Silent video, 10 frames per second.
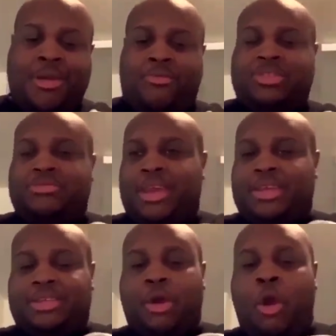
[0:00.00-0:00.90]
Some
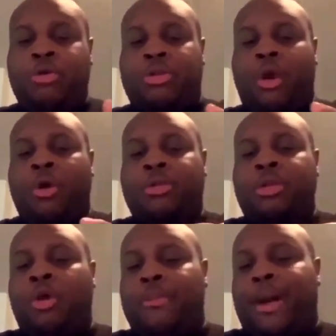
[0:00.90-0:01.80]
niggas know, oh, know,
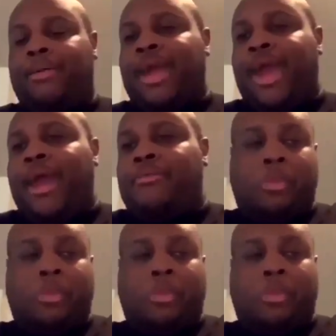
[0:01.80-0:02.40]
know about that.